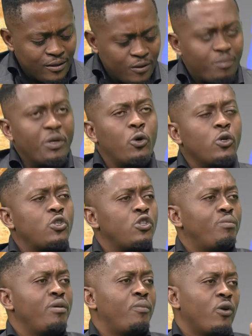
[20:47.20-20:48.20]
be good to the
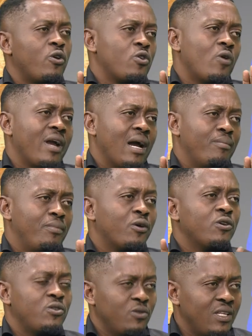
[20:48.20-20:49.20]
people on your way up
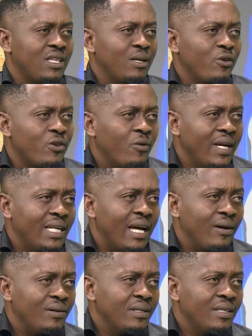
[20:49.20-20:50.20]
because you need them on your way
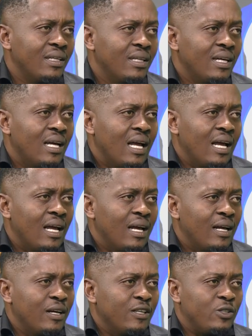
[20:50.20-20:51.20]
down.
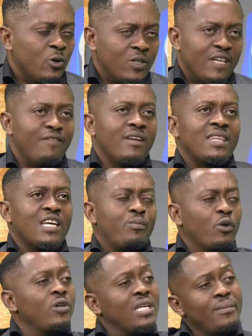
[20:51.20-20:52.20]
Don't ever think
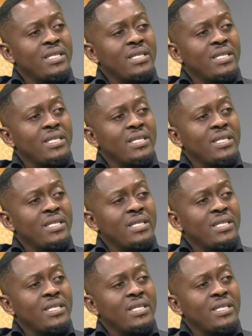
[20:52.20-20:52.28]
because I'm a